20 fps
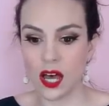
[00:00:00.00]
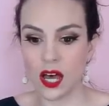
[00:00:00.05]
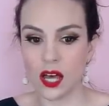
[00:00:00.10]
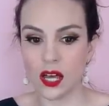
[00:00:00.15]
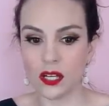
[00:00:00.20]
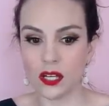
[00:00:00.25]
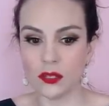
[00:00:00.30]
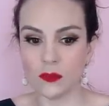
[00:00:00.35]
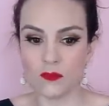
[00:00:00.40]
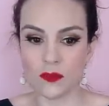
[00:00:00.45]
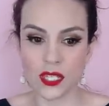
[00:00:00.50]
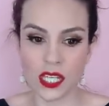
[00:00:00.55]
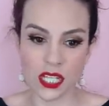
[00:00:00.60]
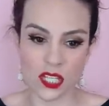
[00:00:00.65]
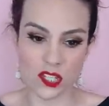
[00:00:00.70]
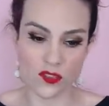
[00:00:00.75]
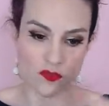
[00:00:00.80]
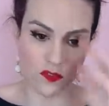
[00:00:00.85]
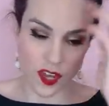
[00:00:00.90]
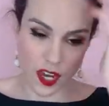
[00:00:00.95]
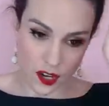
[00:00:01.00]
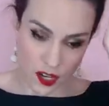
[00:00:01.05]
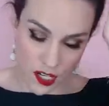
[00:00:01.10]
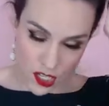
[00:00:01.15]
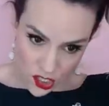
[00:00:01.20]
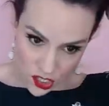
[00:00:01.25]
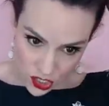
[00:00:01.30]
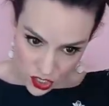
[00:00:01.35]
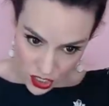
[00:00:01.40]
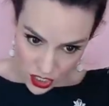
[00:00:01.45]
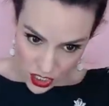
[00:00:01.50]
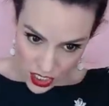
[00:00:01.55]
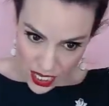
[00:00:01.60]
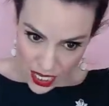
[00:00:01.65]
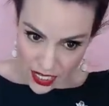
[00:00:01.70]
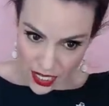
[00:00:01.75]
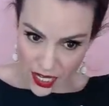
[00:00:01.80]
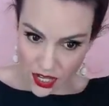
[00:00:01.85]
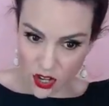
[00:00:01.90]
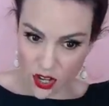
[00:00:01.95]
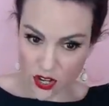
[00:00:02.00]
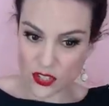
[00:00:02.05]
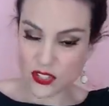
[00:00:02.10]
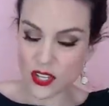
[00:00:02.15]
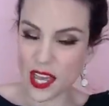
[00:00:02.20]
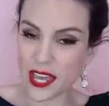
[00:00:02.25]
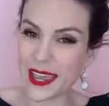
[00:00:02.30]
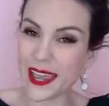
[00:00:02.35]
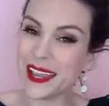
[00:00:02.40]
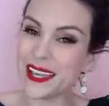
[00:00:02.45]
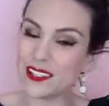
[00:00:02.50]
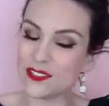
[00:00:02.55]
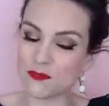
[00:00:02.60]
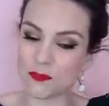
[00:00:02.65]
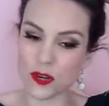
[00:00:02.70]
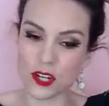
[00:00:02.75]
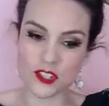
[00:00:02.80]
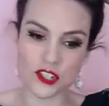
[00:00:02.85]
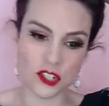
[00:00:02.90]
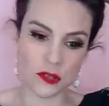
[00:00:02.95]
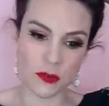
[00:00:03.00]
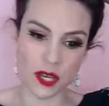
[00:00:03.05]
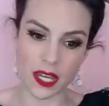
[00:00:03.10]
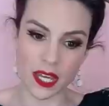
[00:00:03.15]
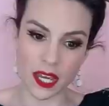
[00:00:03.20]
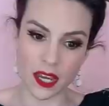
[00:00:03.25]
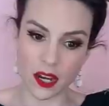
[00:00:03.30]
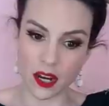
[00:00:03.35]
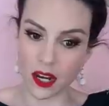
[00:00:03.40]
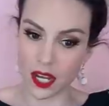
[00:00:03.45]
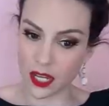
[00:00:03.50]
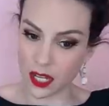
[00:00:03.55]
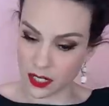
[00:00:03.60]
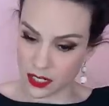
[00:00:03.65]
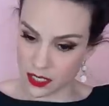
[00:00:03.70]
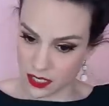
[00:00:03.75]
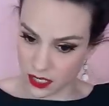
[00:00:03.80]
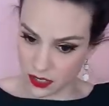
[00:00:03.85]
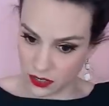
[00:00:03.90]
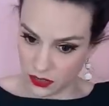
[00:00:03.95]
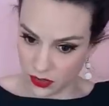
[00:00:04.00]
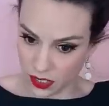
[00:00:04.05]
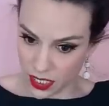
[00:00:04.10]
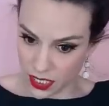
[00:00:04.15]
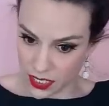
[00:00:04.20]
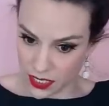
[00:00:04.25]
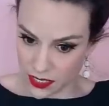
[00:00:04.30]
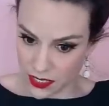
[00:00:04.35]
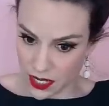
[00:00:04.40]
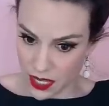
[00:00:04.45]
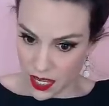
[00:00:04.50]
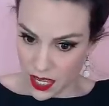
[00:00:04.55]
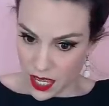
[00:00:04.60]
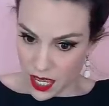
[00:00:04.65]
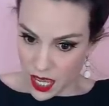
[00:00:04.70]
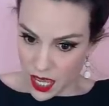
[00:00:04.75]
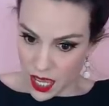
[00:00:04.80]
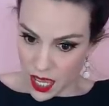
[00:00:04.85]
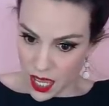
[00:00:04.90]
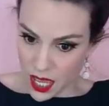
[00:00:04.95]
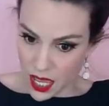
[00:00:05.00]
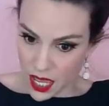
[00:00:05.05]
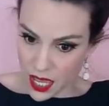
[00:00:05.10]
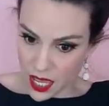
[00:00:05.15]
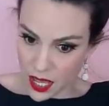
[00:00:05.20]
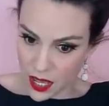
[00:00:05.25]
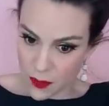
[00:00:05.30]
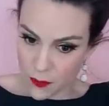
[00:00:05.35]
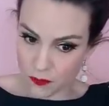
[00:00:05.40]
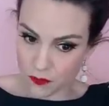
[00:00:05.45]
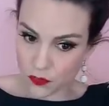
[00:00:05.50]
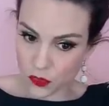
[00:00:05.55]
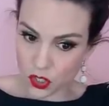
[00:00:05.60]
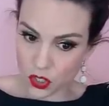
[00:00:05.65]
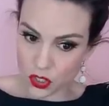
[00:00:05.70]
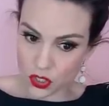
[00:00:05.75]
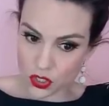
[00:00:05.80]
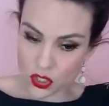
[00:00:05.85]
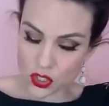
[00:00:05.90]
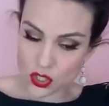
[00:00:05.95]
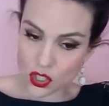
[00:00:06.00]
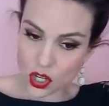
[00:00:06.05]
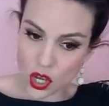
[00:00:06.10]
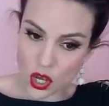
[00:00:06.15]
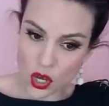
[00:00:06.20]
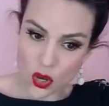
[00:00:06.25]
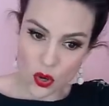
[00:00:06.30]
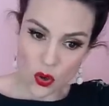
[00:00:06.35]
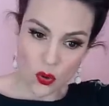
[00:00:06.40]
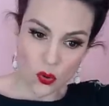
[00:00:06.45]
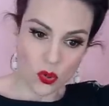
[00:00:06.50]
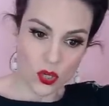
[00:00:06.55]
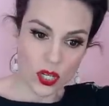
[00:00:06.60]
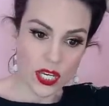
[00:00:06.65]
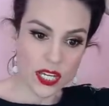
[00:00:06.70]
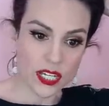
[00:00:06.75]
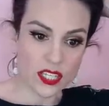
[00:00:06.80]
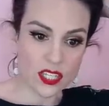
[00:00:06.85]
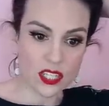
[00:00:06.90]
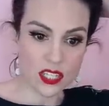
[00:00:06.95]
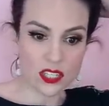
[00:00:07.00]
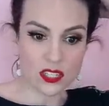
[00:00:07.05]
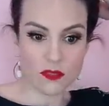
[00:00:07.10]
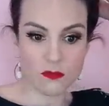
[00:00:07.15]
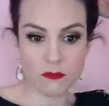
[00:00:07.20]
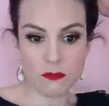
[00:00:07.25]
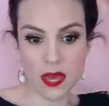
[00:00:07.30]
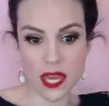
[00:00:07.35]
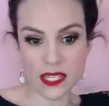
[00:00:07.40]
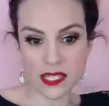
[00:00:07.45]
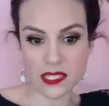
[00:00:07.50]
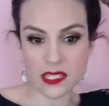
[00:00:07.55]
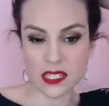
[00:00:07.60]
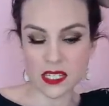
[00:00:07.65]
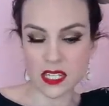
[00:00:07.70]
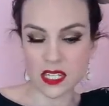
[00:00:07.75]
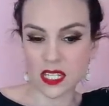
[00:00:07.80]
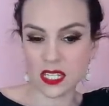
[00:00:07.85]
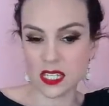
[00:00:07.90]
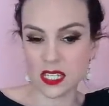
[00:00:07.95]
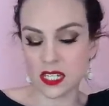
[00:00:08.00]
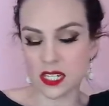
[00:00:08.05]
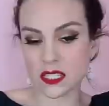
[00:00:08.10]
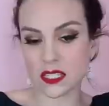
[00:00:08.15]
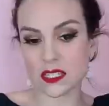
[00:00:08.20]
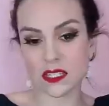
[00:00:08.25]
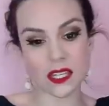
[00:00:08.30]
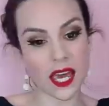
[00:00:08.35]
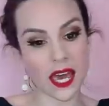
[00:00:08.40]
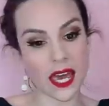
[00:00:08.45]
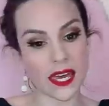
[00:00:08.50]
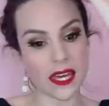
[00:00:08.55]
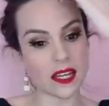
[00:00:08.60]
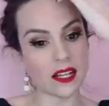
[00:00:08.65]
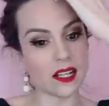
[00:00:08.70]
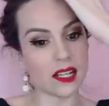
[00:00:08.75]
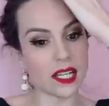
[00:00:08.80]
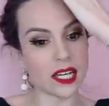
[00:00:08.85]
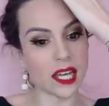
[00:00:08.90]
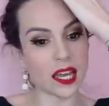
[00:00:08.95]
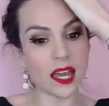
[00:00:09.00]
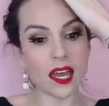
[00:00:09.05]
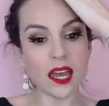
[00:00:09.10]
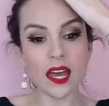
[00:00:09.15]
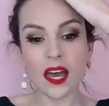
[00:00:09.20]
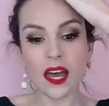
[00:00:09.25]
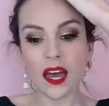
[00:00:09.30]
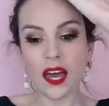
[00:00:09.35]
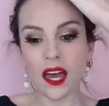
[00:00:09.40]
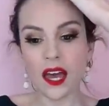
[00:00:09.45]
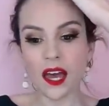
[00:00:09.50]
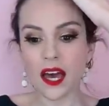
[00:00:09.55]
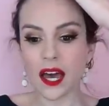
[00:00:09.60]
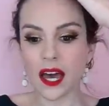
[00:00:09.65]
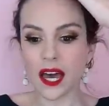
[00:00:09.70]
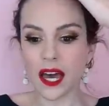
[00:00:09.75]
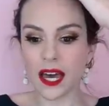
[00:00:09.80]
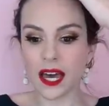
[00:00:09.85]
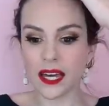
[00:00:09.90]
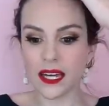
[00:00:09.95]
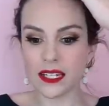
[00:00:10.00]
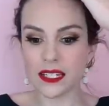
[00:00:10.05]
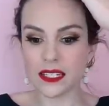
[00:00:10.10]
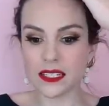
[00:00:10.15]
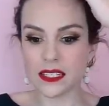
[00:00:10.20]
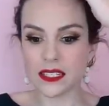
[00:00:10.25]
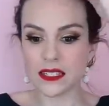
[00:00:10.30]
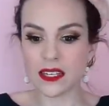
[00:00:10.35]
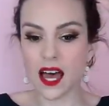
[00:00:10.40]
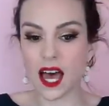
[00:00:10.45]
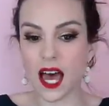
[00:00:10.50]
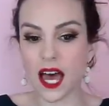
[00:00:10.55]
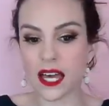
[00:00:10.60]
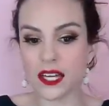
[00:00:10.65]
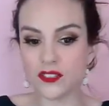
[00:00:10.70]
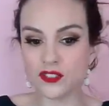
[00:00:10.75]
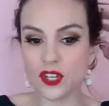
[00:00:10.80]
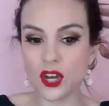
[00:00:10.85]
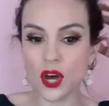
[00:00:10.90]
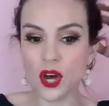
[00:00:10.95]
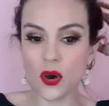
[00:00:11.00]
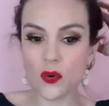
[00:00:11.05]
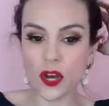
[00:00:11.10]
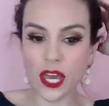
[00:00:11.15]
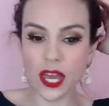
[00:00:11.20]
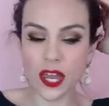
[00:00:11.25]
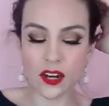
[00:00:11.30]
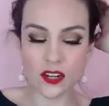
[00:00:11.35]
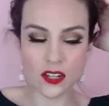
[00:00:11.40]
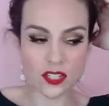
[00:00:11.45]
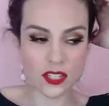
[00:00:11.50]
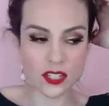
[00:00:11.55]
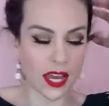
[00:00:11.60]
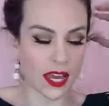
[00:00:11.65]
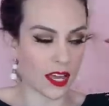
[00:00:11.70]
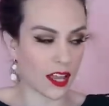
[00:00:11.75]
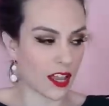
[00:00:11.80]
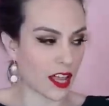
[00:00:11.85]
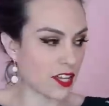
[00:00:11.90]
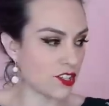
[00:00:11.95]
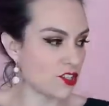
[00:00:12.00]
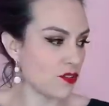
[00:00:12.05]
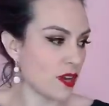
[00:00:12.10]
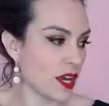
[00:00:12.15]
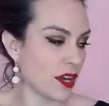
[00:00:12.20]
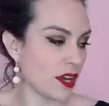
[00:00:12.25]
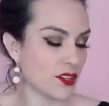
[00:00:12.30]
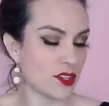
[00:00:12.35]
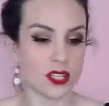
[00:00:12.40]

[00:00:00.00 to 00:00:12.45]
It's very dirty. And I hate brushing my hair. I got to tell you guys. So it's messy, it's tangly, and I know a hairstyle, I do a